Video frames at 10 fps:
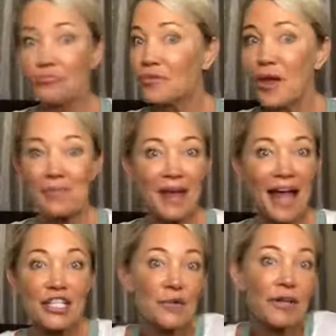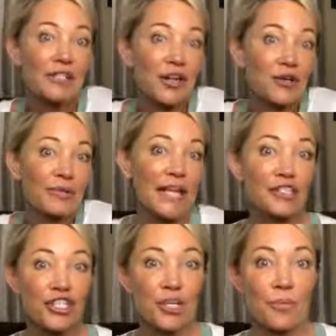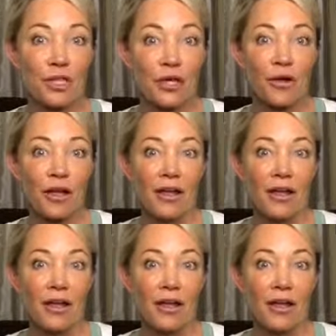No, I just want to start a relationship with you.